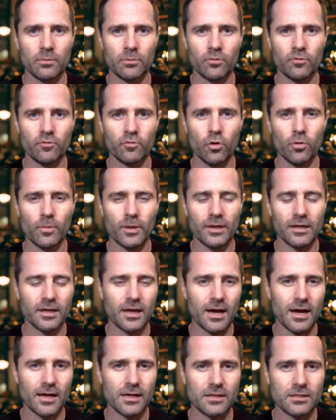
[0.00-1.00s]
performer
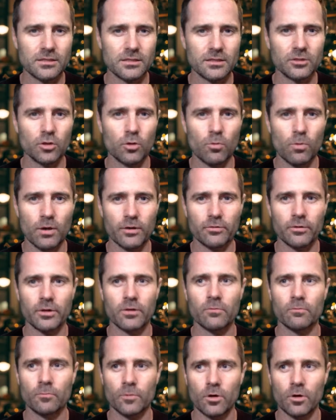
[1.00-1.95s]
and artist, and you're wondering,